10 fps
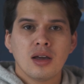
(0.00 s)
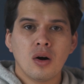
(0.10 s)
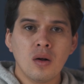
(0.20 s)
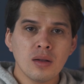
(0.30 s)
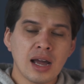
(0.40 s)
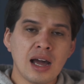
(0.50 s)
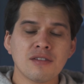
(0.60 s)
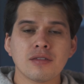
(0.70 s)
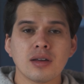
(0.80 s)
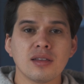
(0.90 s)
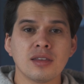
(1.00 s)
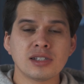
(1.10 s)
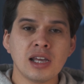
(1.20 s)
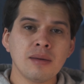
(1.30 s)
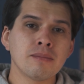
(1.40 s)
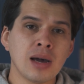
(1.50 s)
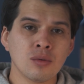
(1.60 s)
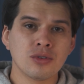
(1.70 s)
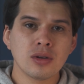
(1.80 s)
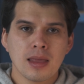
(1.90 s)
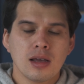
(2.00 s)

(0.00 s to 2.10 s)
all have the same mount.